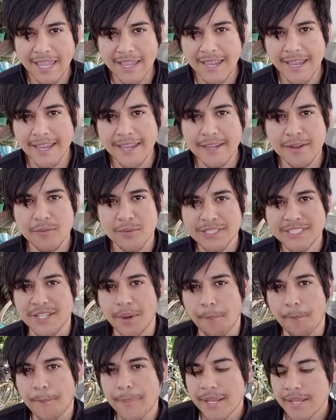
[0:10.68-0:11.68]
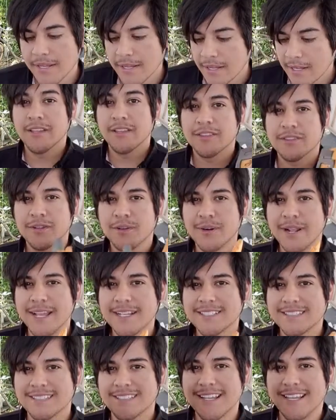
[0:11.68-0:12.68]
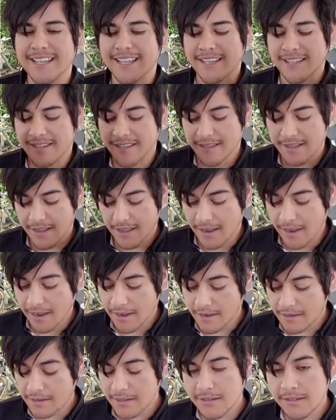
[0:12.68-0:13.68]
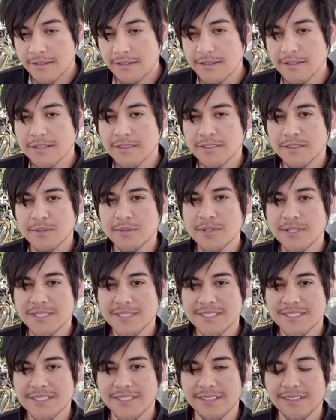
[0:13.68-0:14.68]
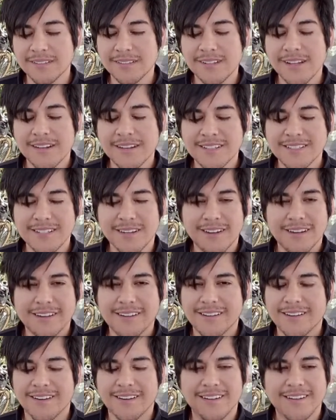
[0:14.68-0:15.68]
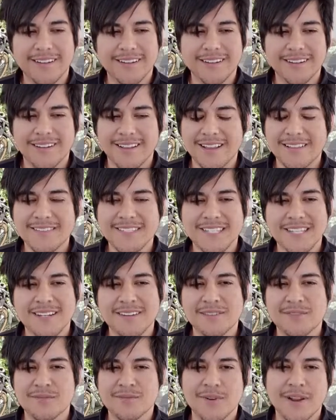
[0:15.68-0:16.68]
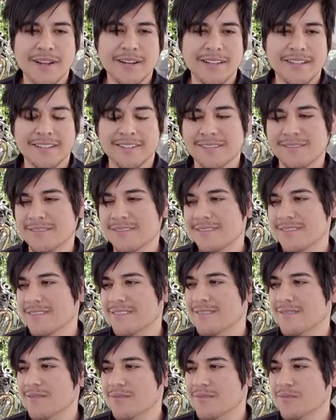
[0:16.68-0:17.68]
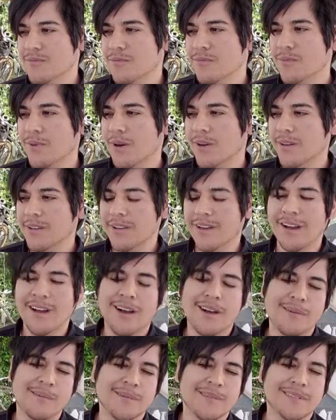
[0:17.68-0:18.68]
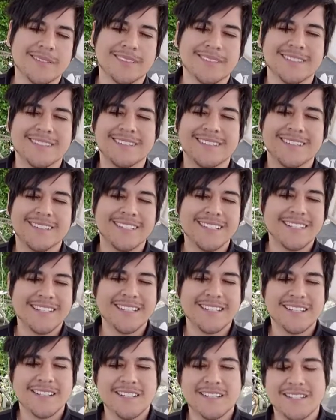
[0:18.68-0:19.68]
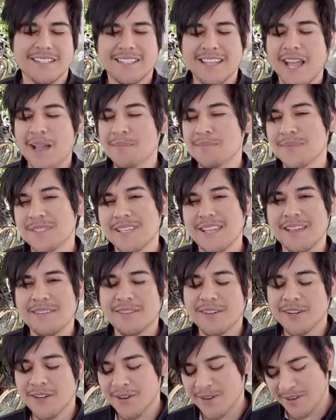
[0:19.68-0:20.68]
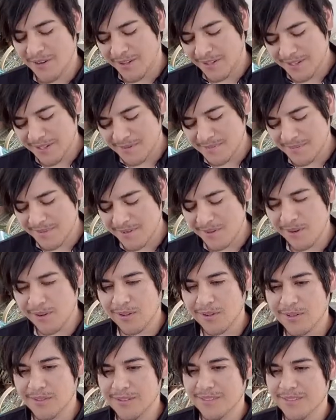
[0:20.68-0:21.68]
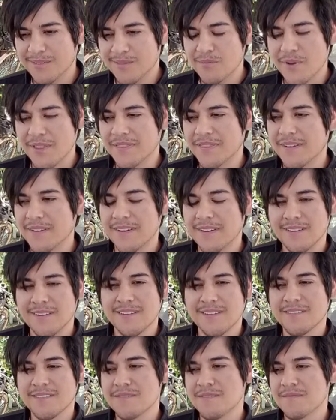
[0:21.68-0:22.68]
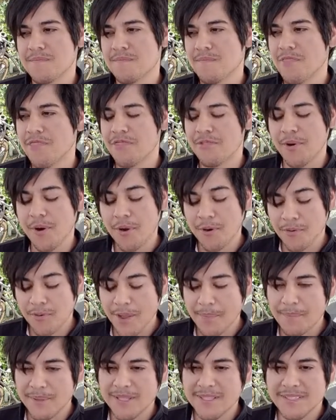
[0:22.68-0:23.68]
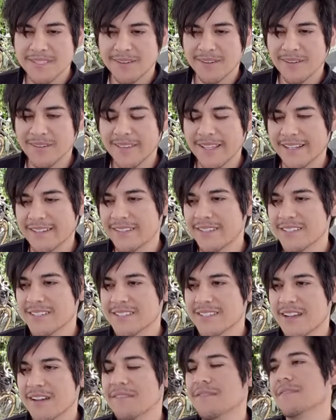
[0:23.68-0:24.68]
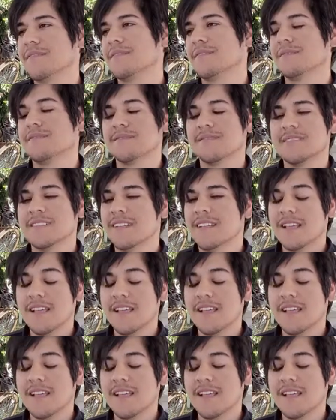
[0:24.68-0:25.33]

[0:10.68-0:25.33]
Hey, what's up? Throwing axes day. Uh, there was a lot of talk on, I've seen on Reddit and Wacom and Captain Xavier and all them. They're all with their throwing weapons and all that good stuff and